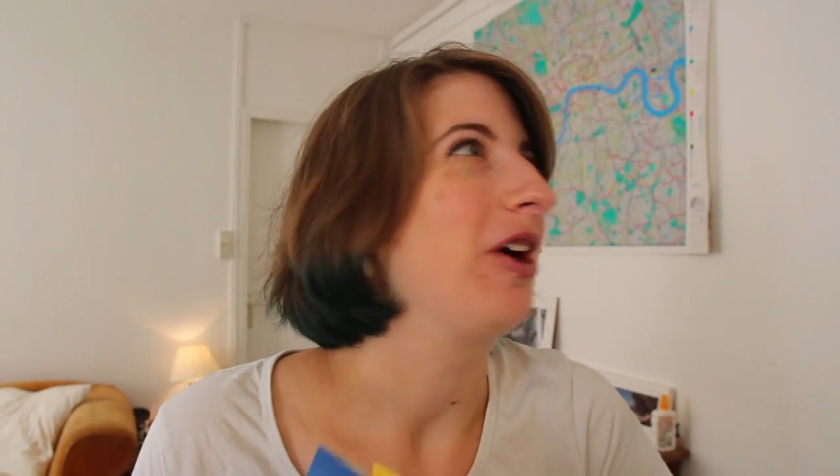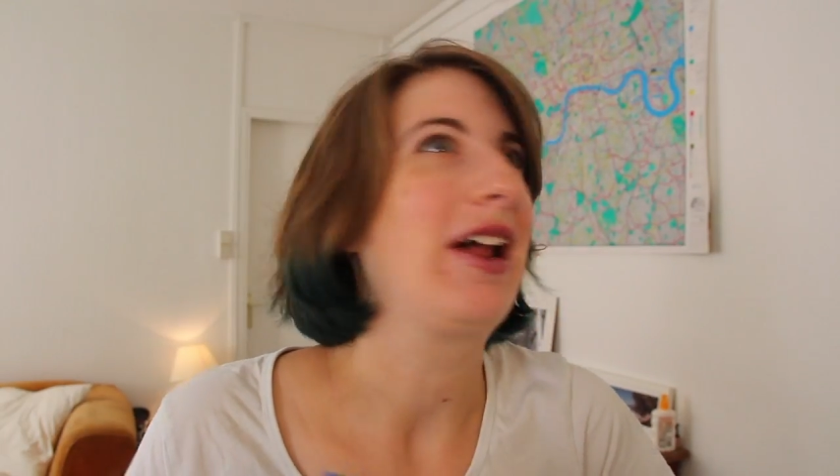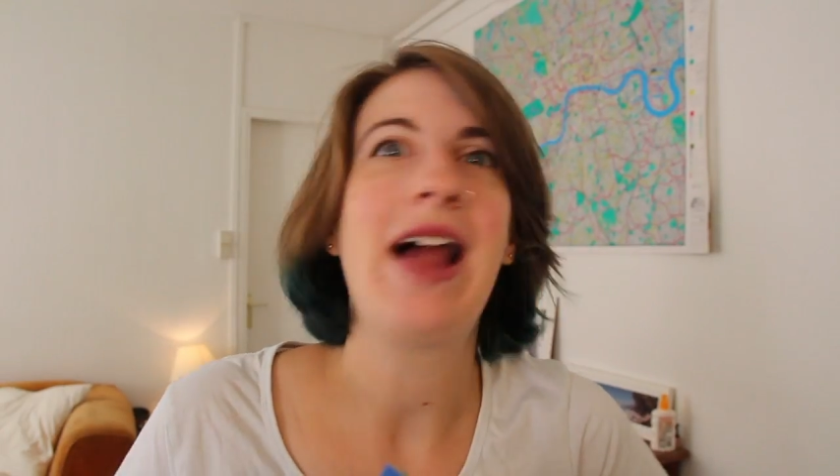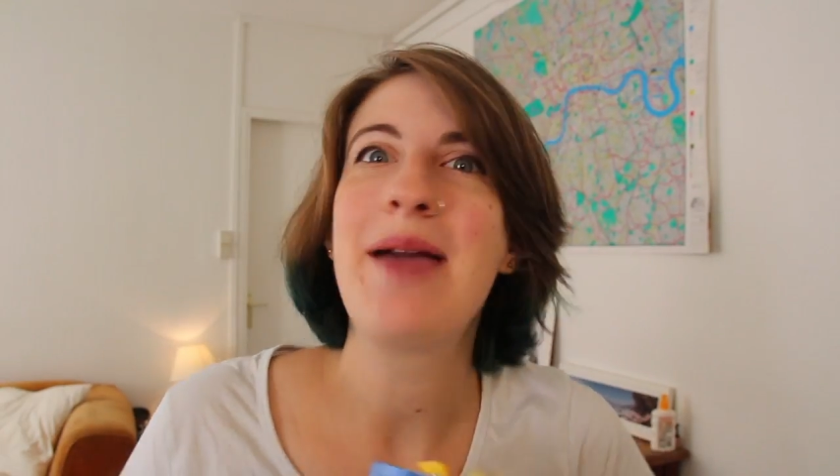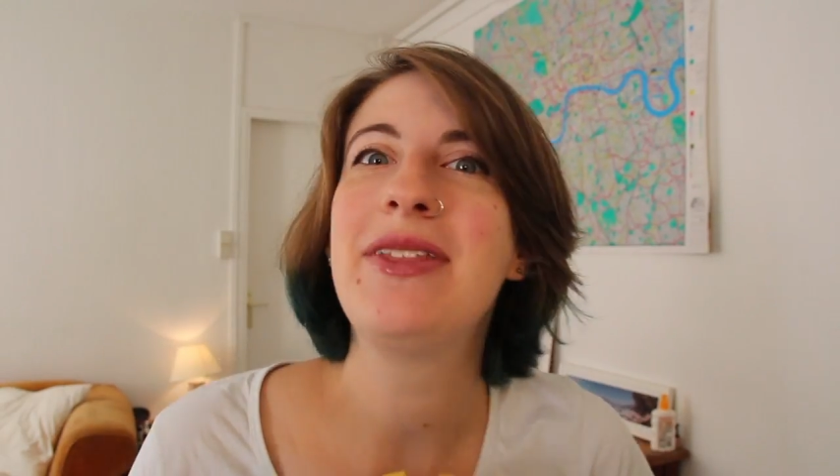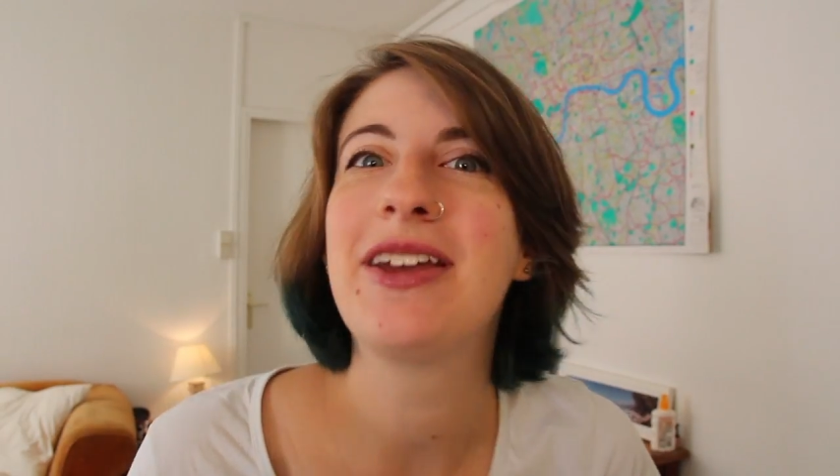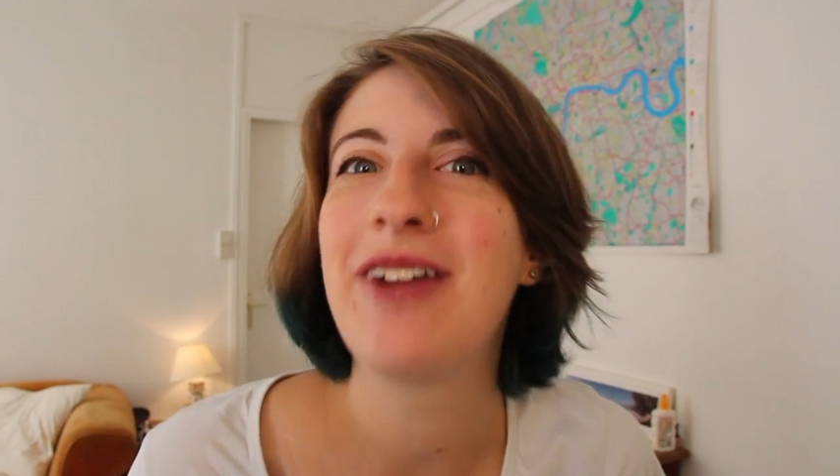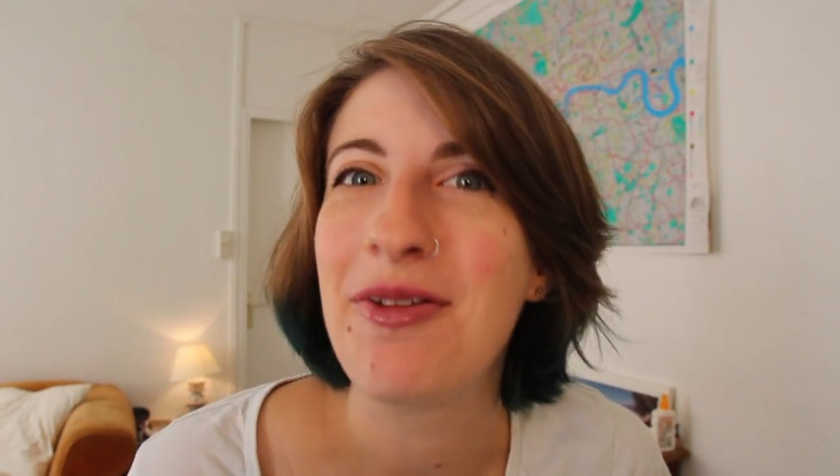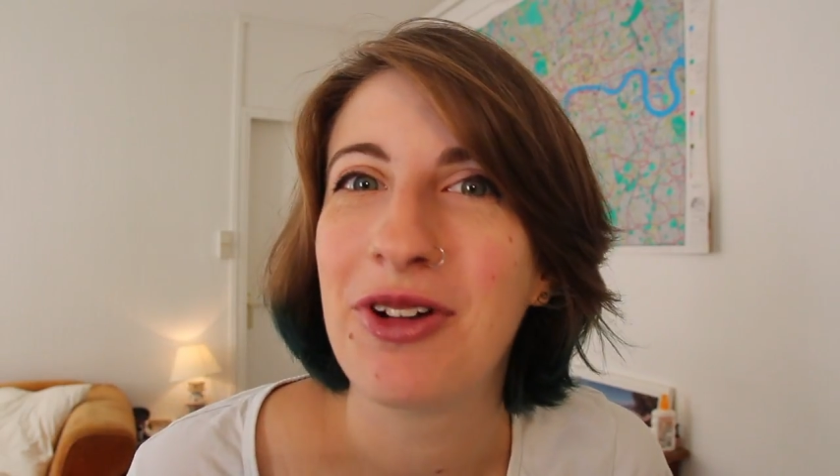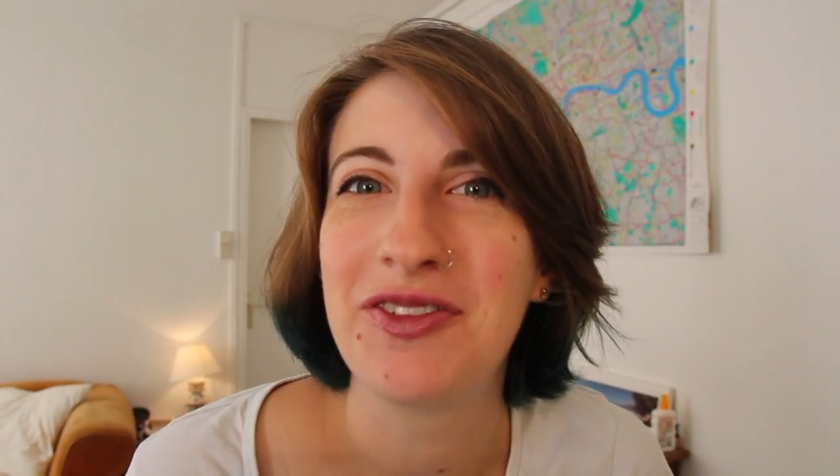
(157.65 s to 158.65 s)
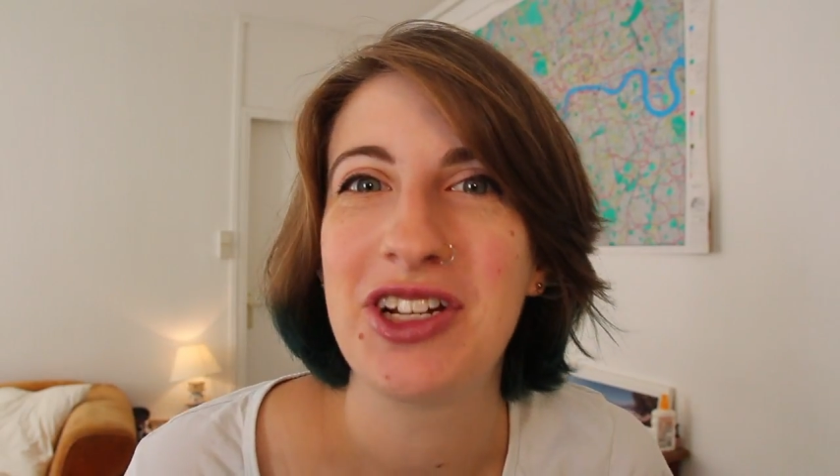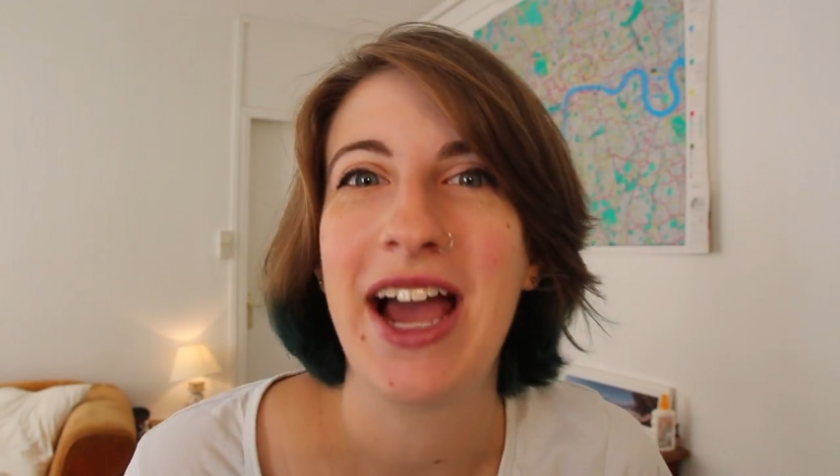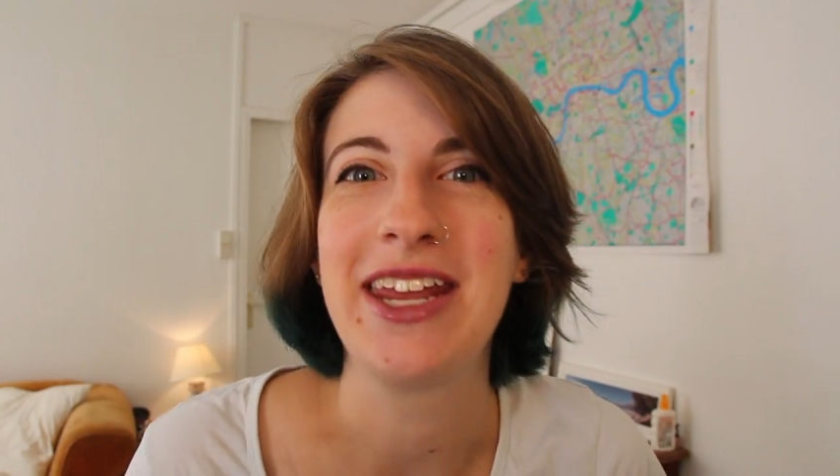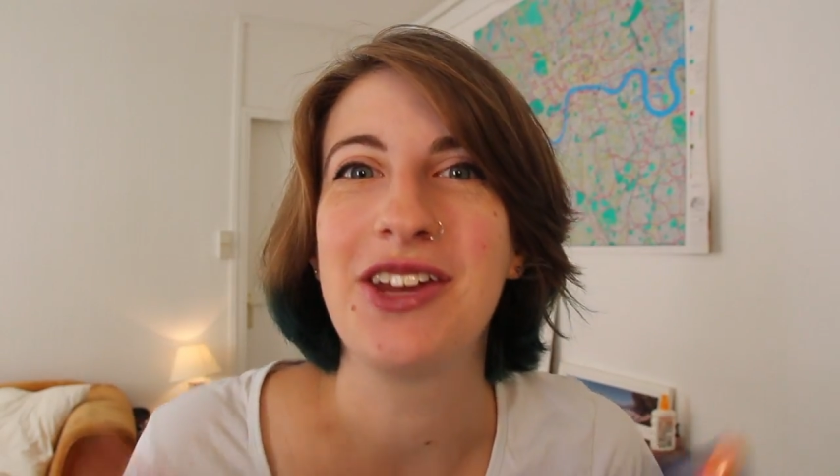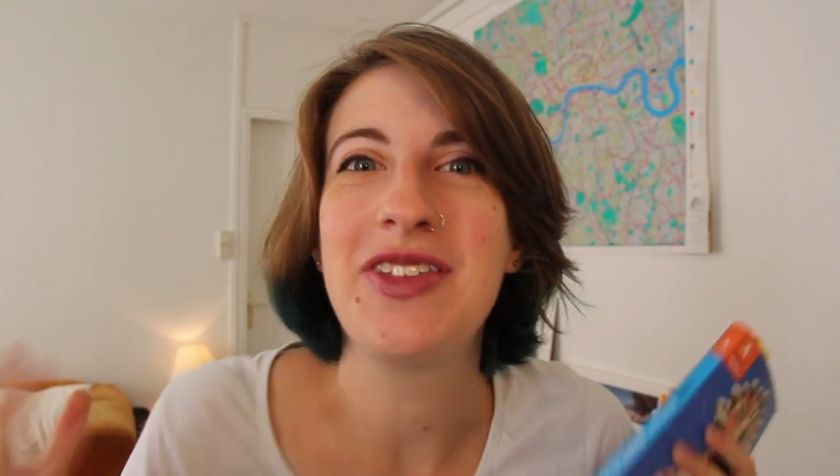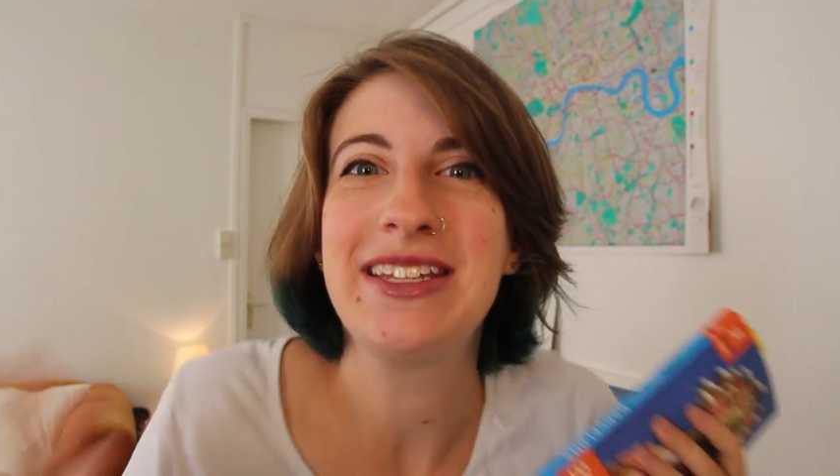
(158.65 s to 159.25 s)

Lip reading: climbing the Great Wall of China, you know,